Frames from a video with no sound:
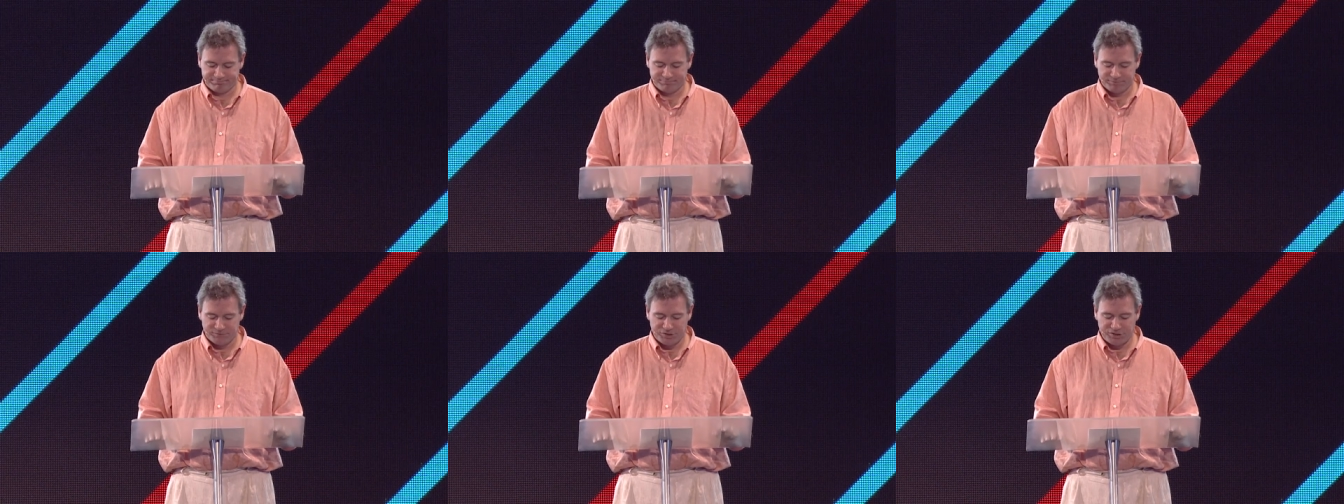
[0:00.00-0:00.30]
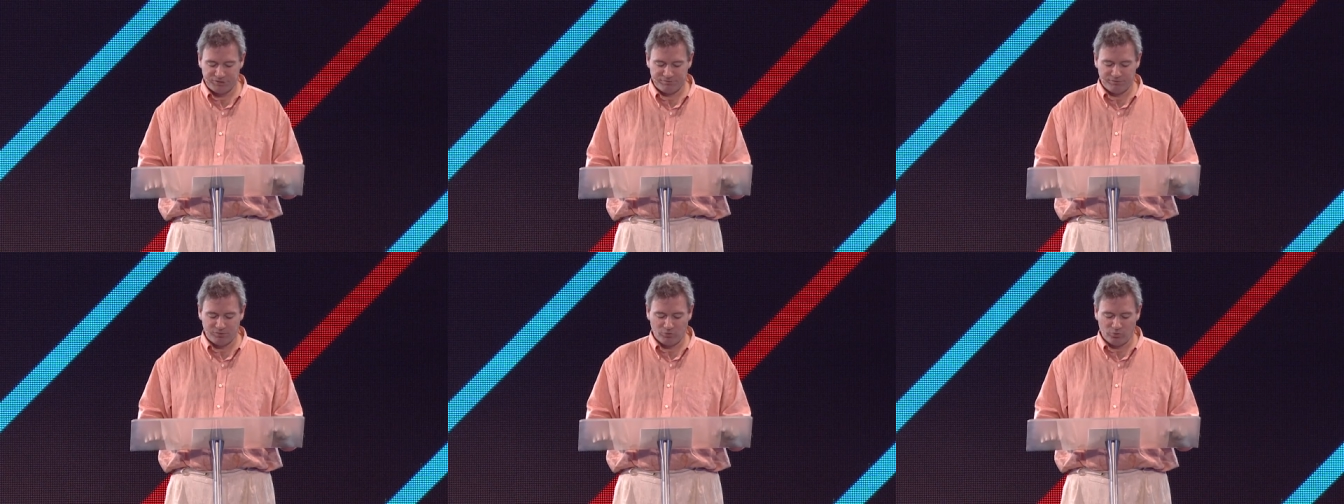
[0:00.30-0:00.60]

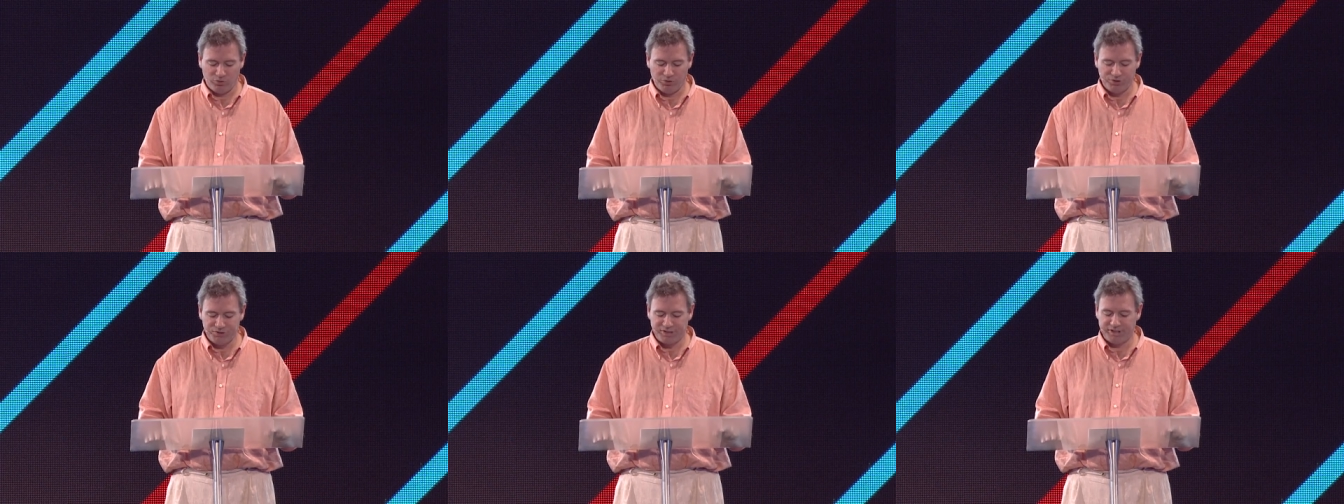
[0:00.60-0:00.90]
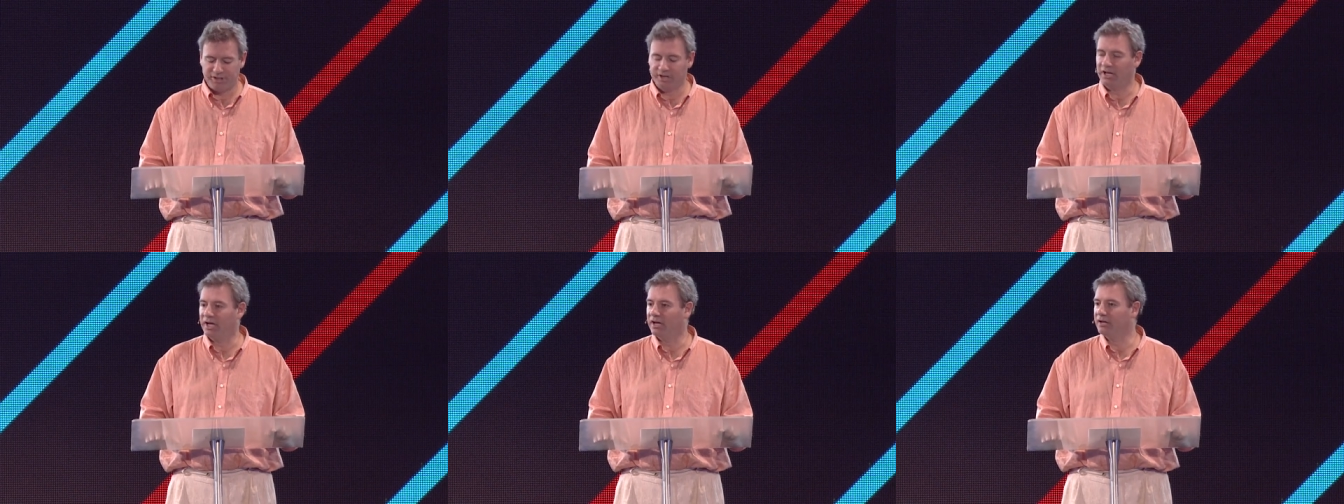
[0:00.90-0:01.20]
She falls
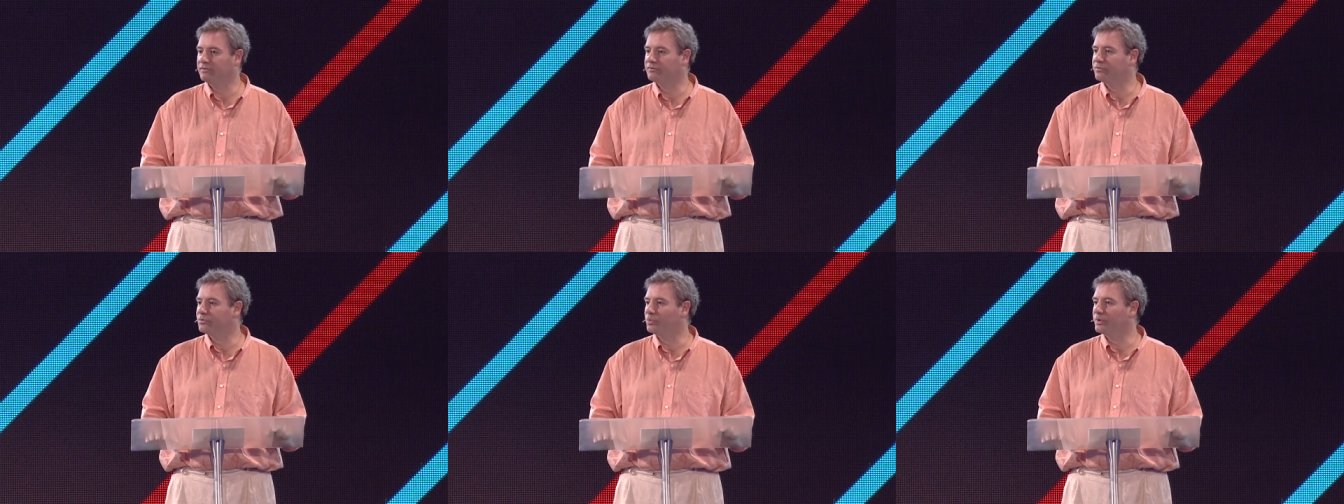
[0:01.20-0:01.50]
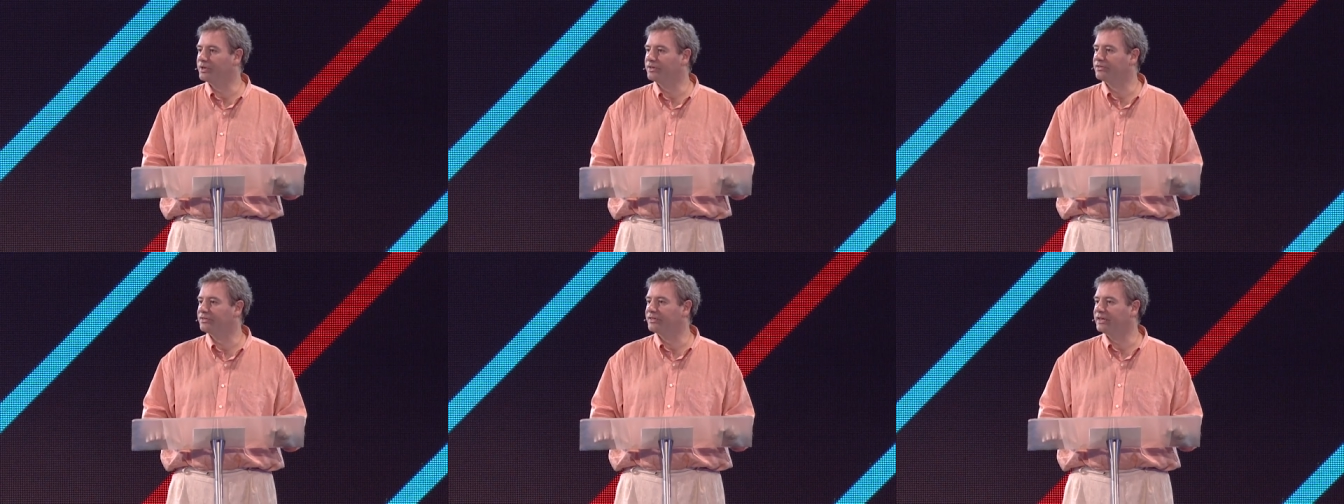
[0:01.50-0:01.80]
in love
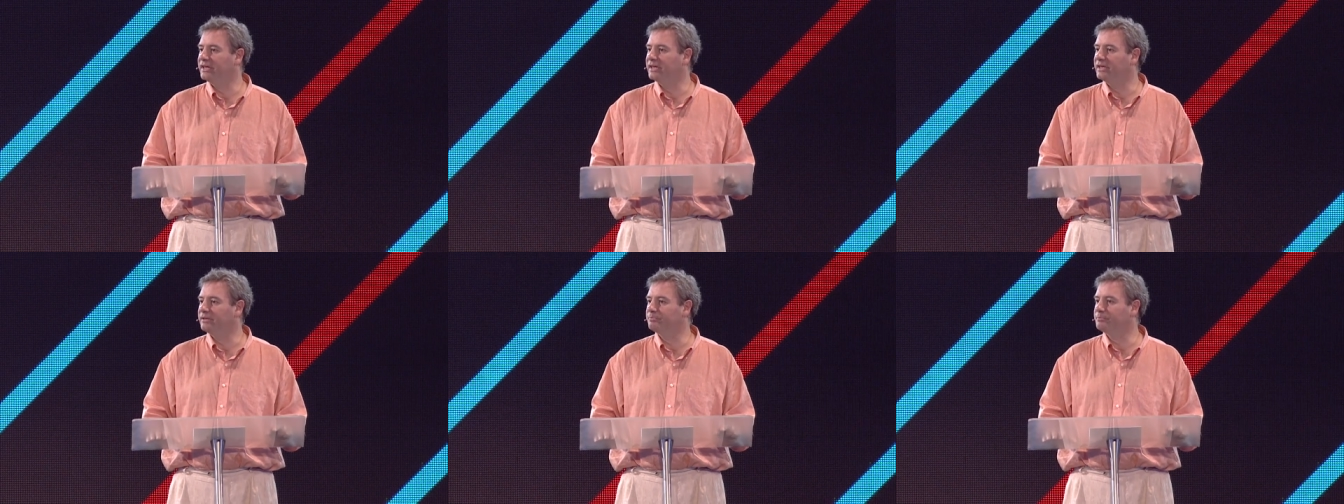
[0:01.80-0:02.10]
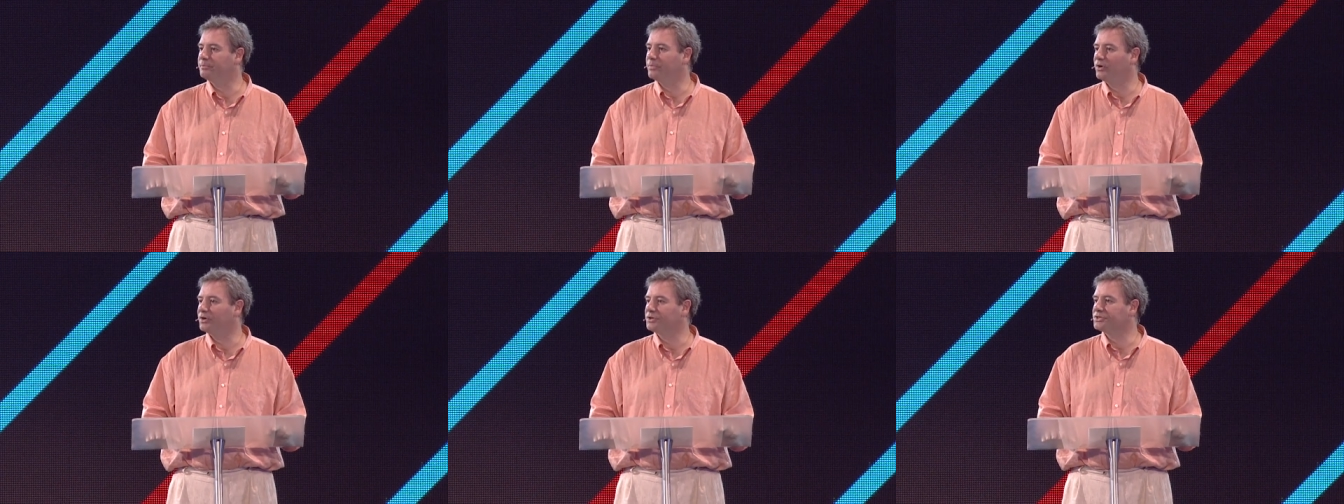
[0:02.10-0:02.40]
with an
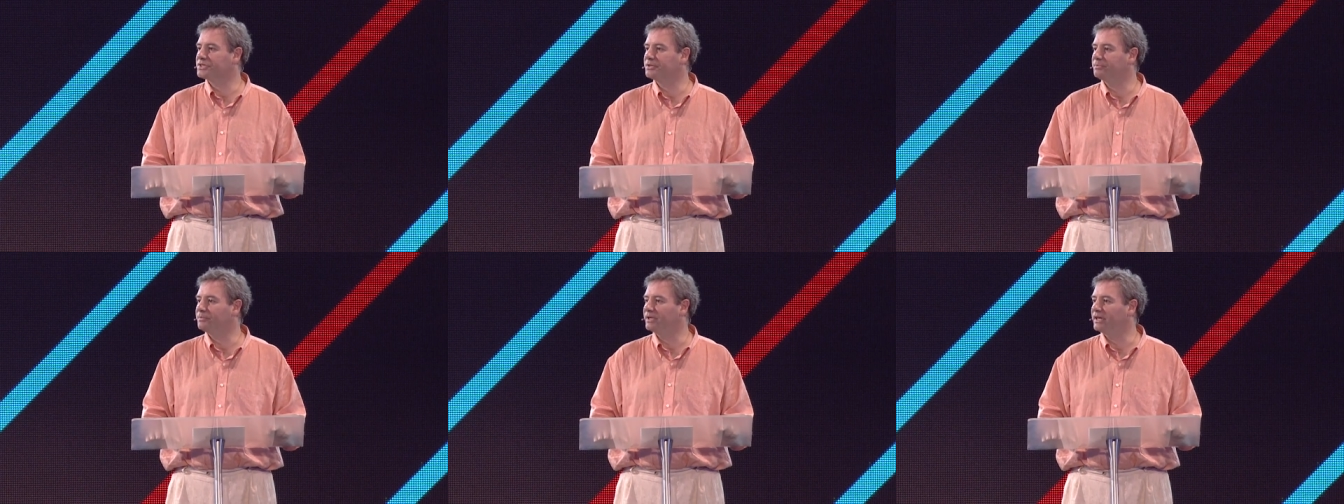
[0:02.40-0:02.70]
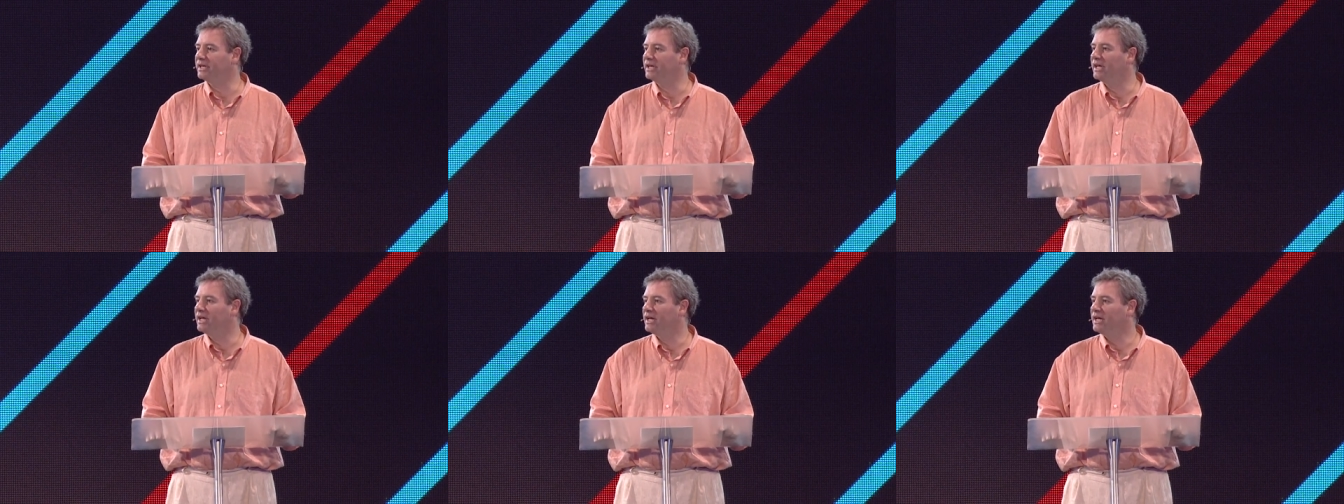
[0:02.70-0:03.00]

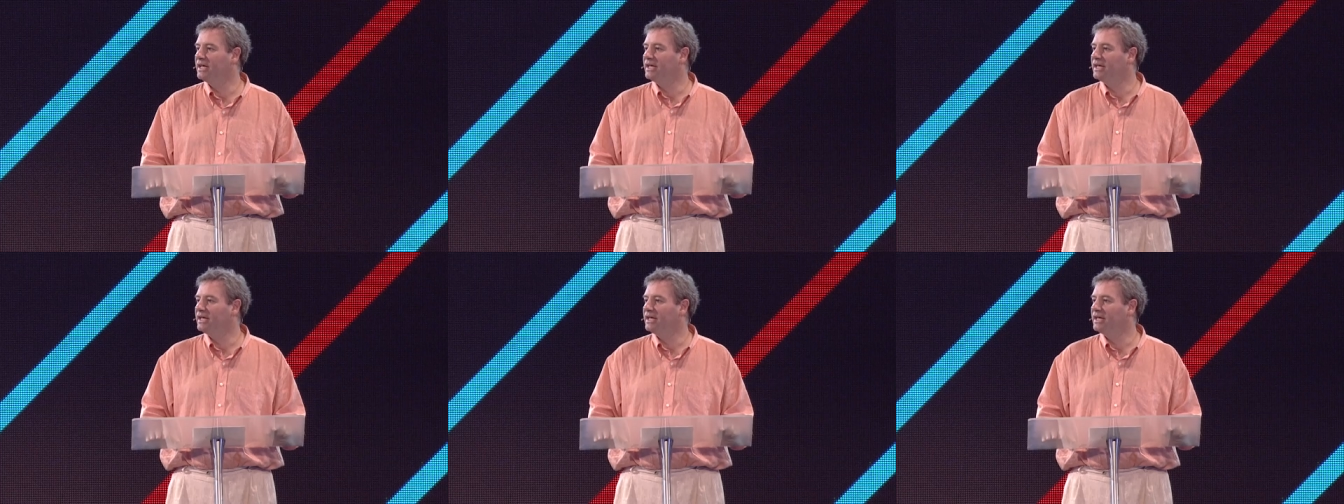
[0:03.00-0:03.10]
impossibly